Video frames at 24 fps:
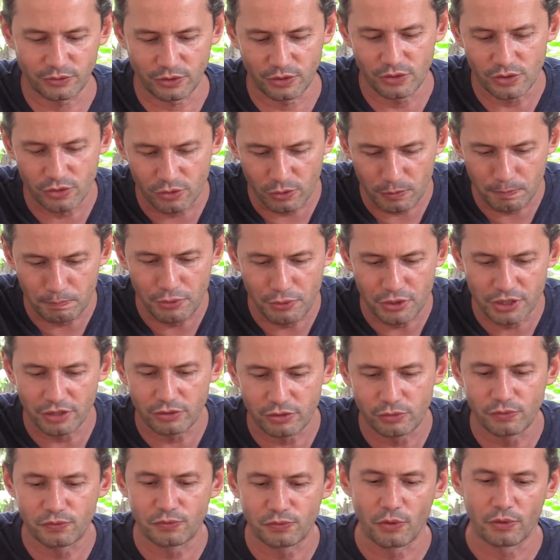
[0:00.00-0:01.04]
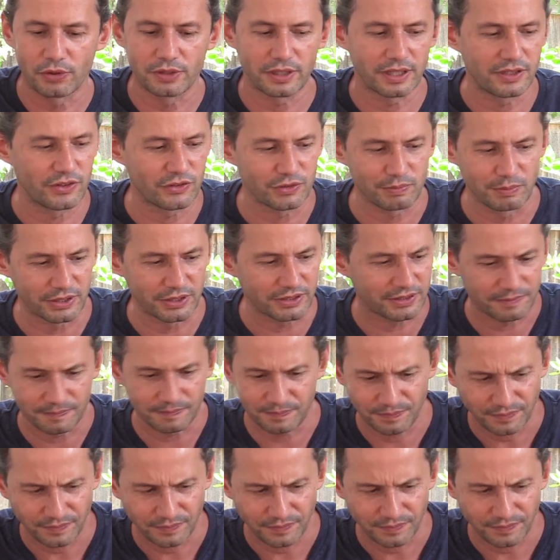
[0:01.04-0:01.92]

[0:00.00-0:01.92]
So you could push it to 4 knives, but